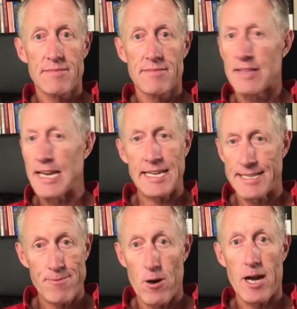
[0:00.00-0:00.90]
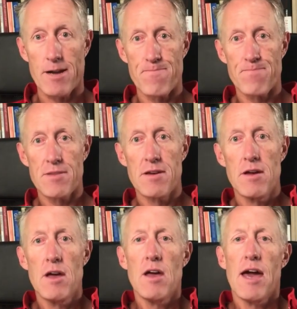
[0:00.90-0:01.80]
That doesn't work.
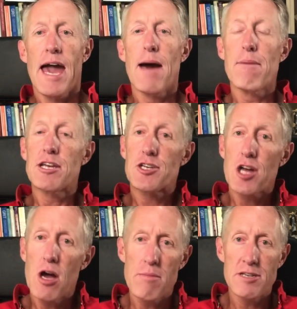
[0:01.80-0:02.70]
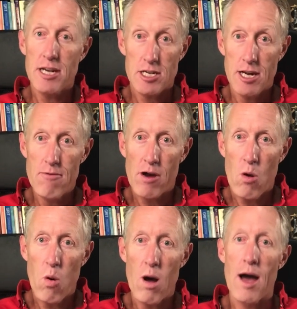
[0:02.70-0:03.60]
How much time is actually
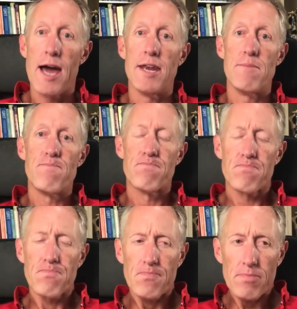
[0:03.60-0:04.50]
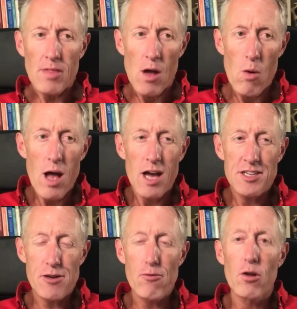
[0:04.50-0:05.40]
required? Well,
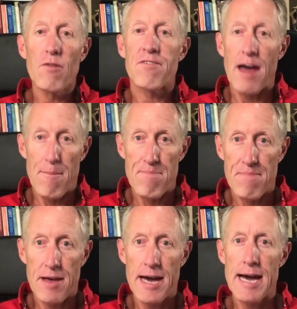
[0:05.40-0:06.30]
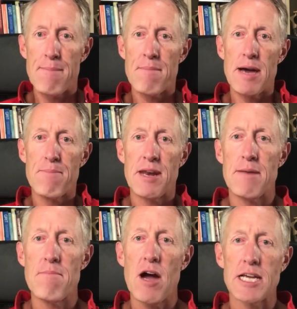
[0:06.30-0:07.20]
it's a rule of thumb, but
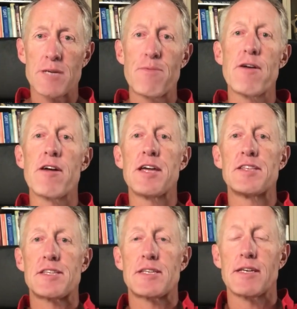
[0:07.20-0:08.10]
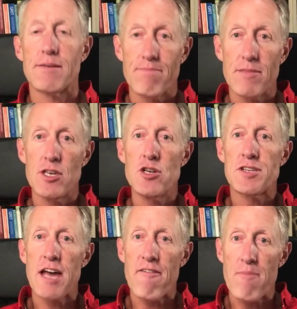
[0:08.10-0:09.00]
in my experience, new
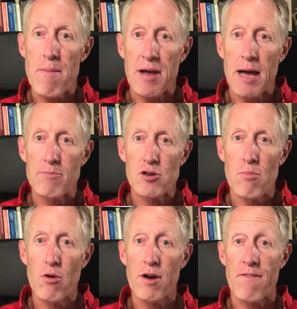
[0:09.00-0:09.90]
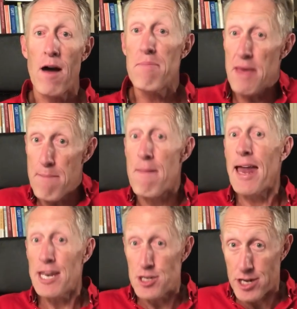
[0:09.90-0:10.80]
staff member comes on board. If I'm their
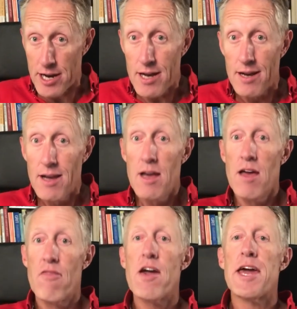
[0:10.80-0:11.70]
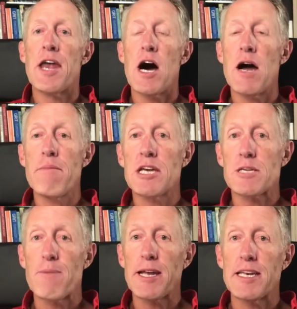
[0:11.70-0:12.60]
manager, then I'm
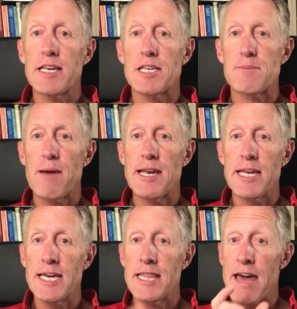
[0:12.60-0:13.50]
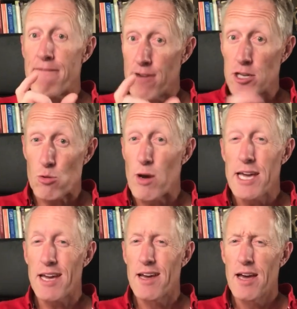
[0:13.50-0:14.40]
expecting to spend in their first
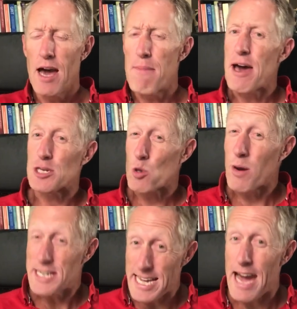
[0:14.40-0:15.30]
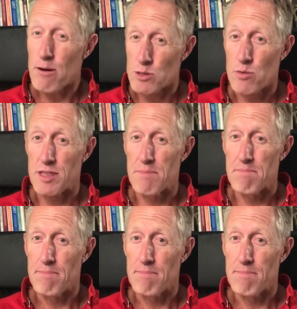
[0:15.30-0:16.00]
week about 20 hours with them.